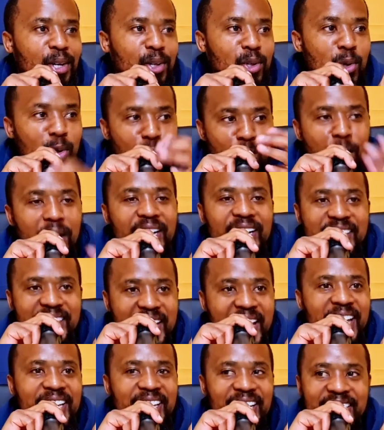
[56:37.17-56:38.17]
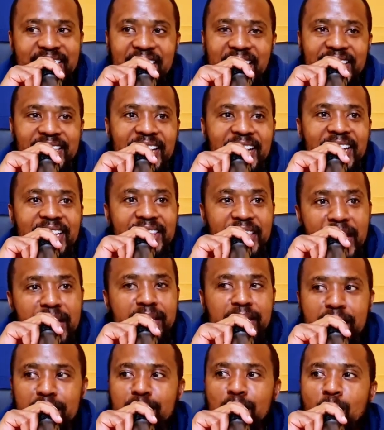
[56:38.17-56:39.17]
You do understand that, right?
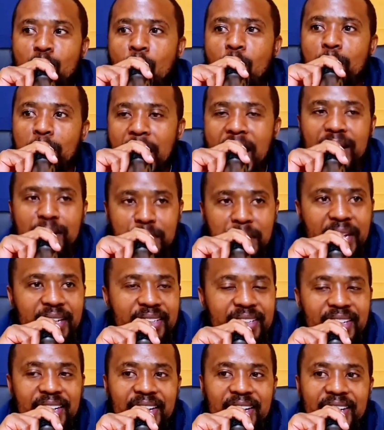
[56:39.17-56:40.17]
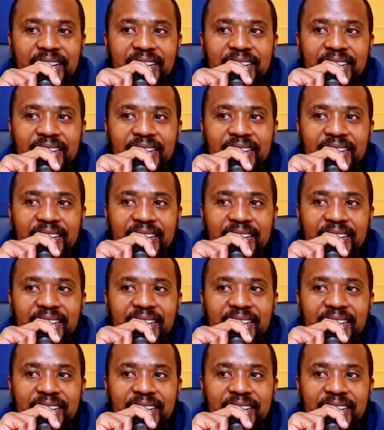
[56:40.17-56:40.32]
This is a commandment.